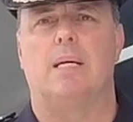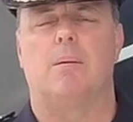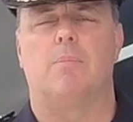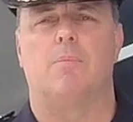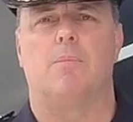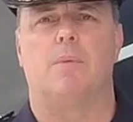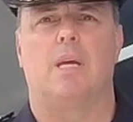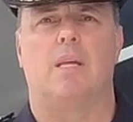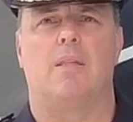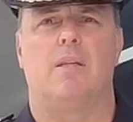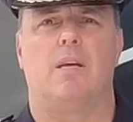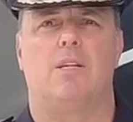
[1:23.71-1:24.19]

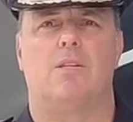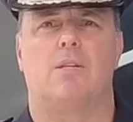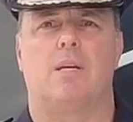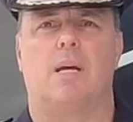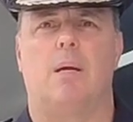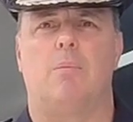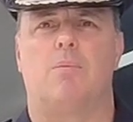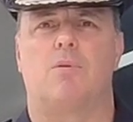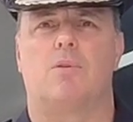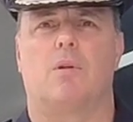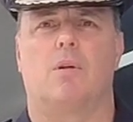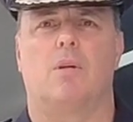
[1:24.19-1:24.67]
Now these are
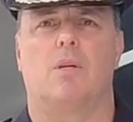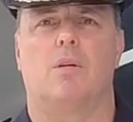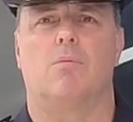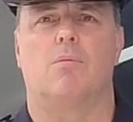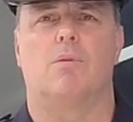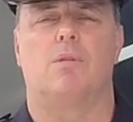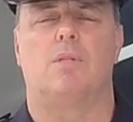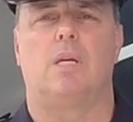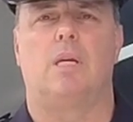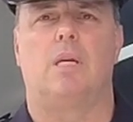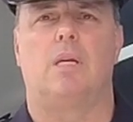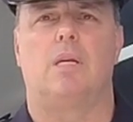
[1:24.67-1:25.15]
absolutely
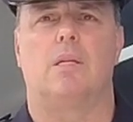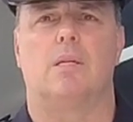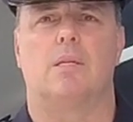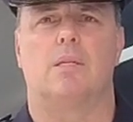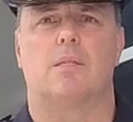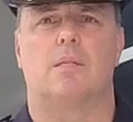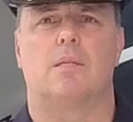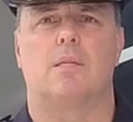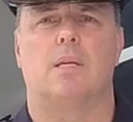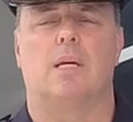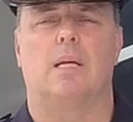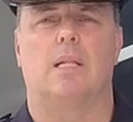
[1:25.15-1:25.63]

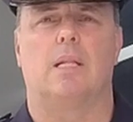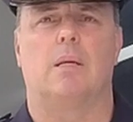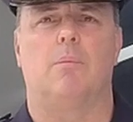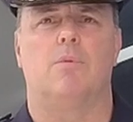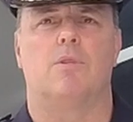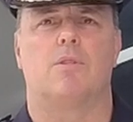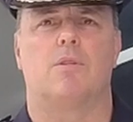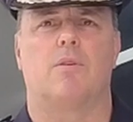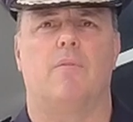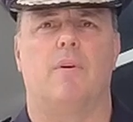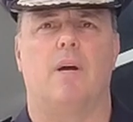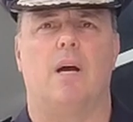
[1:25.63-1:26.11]
ridiculous
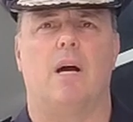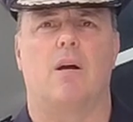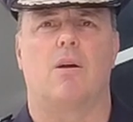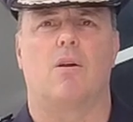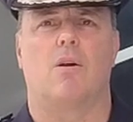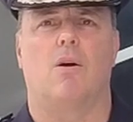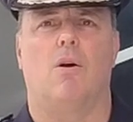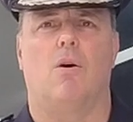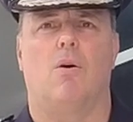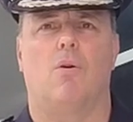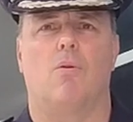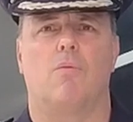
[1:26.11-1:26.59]
limits of
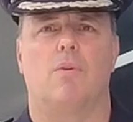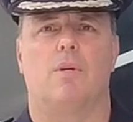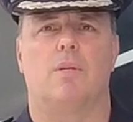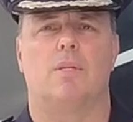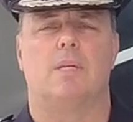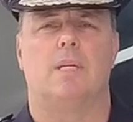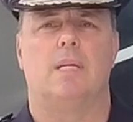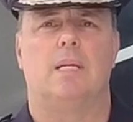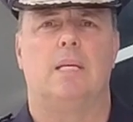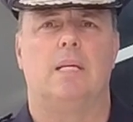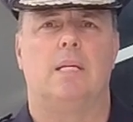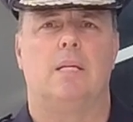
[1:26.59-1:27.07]
alcohol that
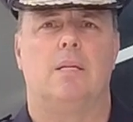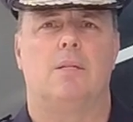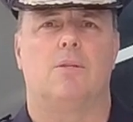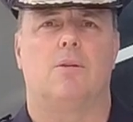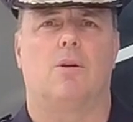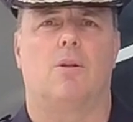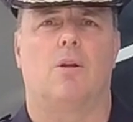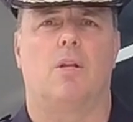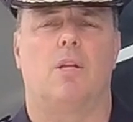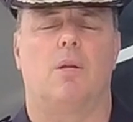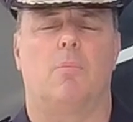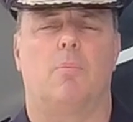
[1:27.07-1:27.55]

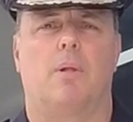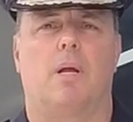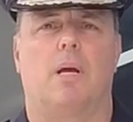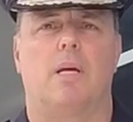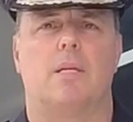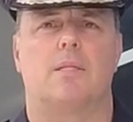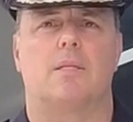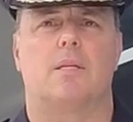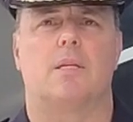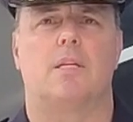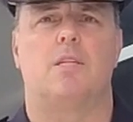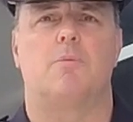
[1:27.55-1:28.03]
not only
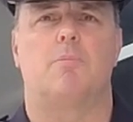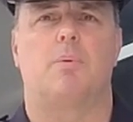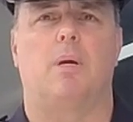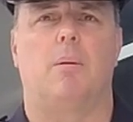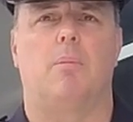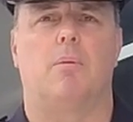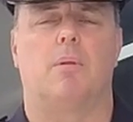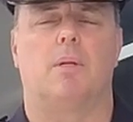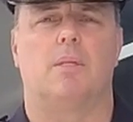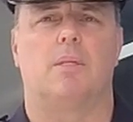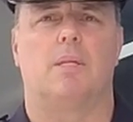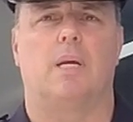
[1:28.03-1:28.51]
place these
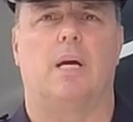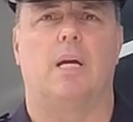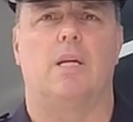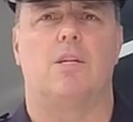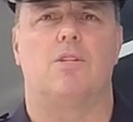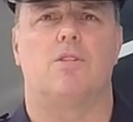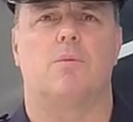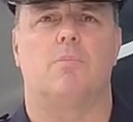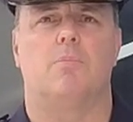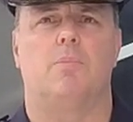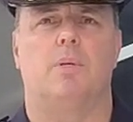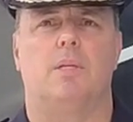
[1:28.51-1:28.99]
people at
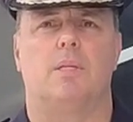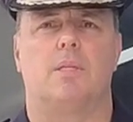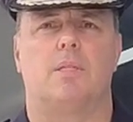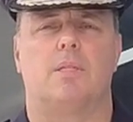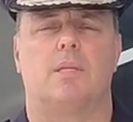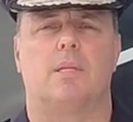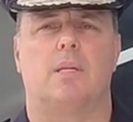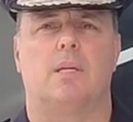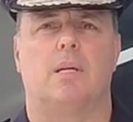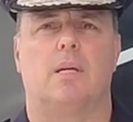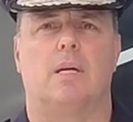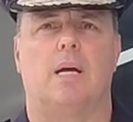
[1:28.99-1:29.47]
danger,
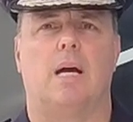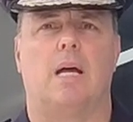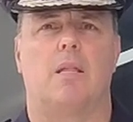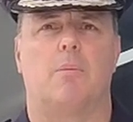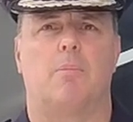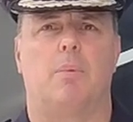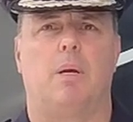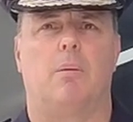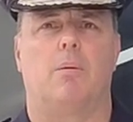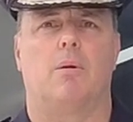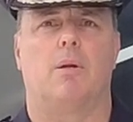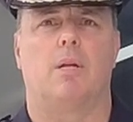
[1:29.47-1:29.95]
but other
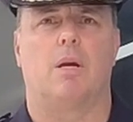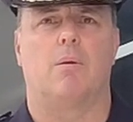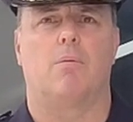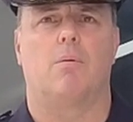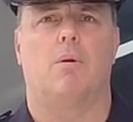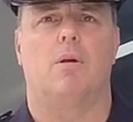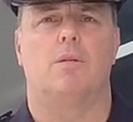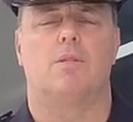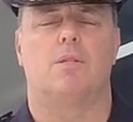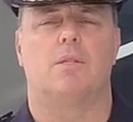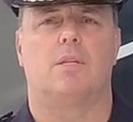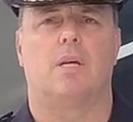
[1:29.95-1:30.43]
people on our
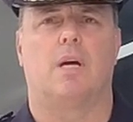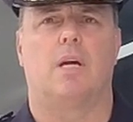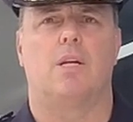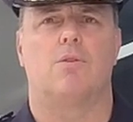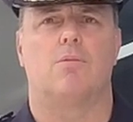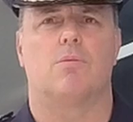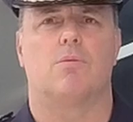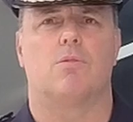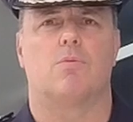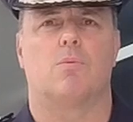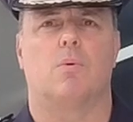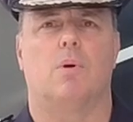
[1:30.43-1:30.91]
roads at
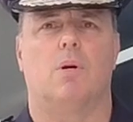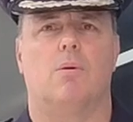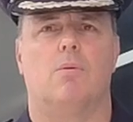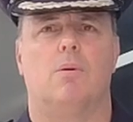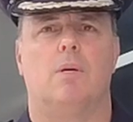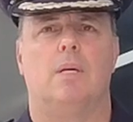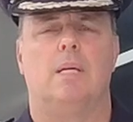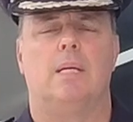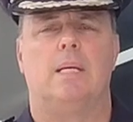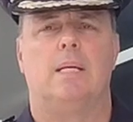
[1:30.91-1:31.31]
danger as well.